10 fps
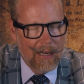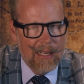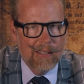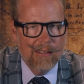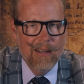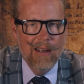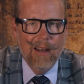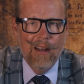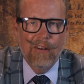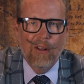least
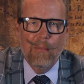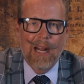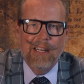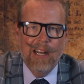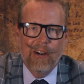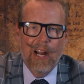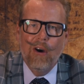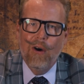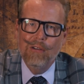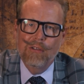until bacteria
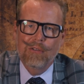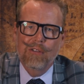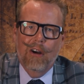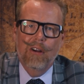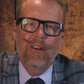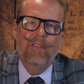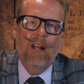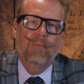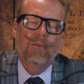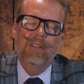also start to
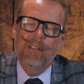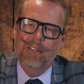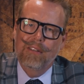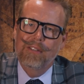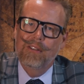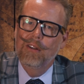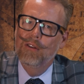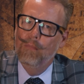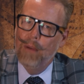develop resistance to